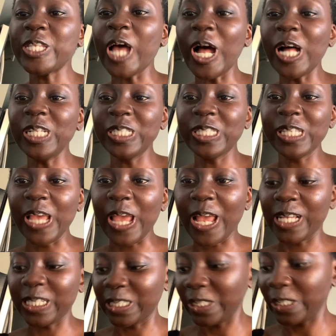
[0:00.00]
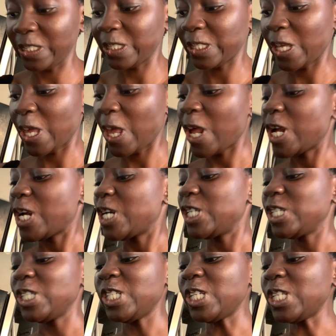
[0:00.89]
salty.
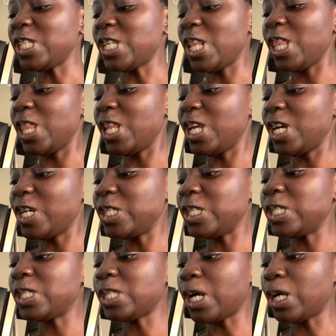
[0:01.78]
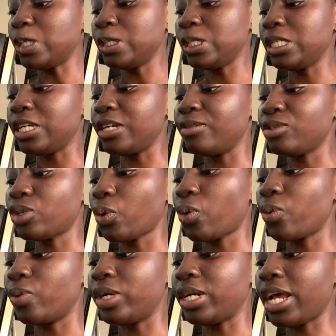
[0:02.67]
Just a little salty. So we
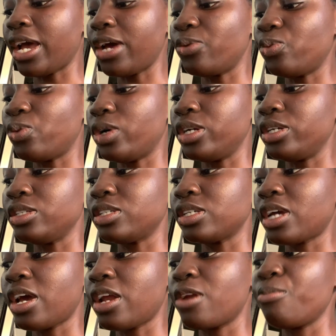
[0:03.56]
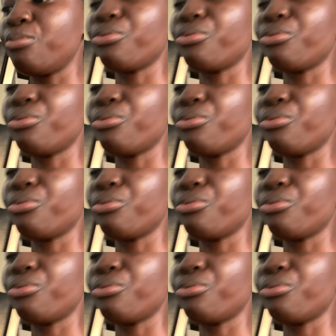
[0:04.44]
wanna add water to kind of